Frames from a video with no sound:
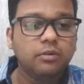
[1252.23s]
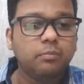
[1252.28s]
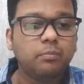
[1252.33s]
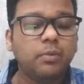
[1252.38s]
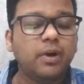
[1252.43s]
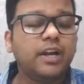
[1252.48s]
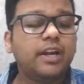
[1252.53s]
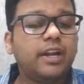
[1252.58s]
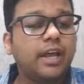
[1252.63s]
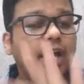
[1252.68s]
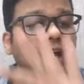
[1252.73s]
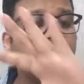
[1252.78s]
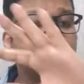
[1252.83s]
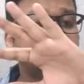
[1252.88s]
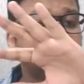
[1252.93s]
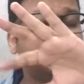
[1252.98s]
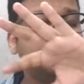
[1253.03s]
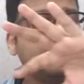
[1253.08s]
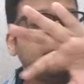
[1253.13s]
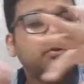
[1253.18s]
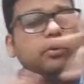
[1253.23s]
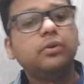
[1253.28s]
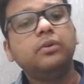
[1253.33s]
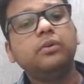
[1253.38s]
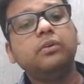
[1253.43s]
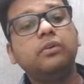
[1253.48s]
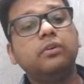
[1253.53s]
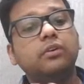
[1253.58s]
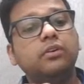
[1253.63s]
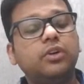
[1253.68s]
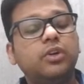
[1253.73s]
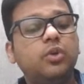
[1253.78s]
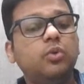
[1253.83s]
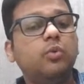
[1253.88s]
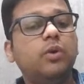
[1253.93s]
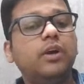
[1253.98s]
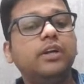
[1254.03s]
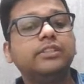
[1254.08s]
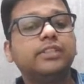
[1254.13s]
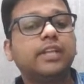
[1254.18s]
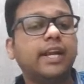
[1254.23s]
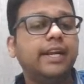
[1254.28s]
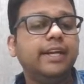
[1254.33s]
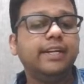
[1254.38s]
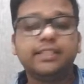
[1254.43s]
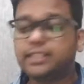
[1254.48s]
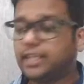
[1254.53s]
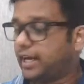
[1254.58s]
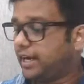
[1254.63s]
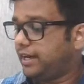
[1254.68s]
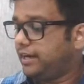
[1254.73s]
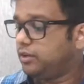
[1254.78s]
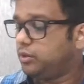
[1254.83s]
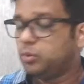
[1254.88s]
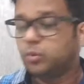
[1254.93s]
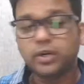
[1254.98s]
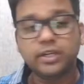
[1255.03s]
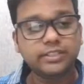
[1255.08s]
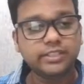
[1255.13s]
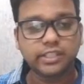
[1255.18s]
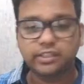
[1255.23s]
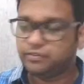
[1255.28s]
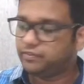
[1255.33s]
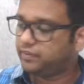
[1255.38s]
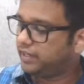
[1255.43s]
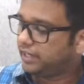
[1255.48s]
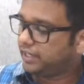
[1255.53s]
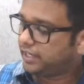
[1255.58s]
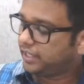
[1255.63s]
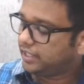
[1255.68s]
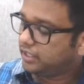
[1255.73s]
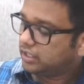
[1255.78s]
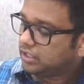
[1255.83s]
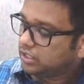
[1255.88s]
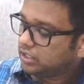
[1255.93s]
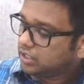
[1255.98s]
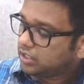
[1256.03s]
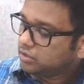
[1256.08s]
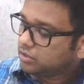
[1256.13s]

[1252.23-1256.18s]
But as we go towards right side, towards infinity,